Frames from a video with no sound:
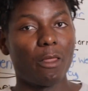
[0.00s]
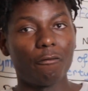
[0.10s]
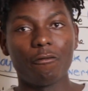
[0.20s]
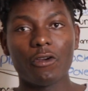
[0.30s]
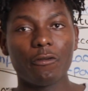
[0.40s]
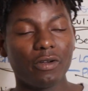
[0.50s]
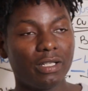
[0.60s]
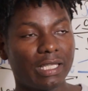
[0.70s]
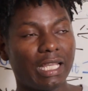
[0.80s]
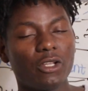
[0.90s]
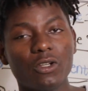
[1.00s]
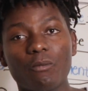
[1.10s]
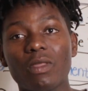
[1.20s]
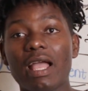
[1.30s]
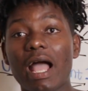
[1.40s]
Very funny thing, you
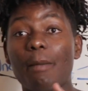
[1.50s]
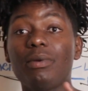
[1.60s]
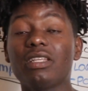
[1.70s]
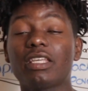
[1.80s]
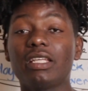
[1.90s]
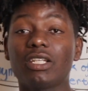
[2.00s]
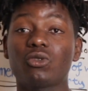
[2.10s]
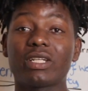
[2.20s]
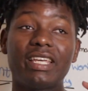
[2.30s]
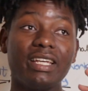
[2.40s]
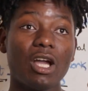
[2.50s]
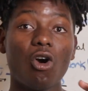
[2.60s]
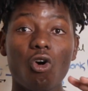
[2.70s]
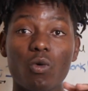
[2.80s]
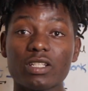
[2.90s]
know. I've been in Kenya, so Kenya
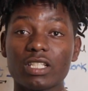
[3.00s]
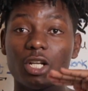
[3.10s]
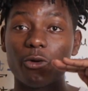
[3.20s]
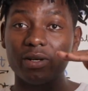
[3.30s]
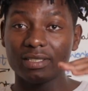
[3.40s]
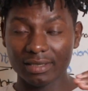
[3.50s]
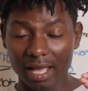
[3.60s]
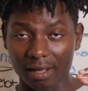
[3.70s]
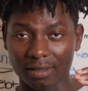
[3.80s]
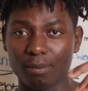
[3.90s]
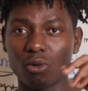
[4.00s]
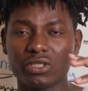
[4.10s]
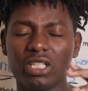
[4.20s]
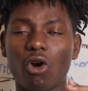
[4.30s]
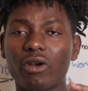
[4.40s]
always increase tax,
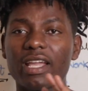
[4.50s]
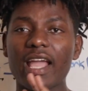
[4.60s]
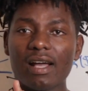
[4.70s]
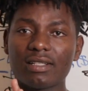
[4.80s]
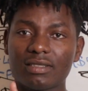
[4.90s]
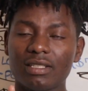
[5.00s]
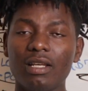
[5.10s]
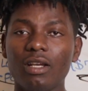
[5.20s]
mostly on the gas,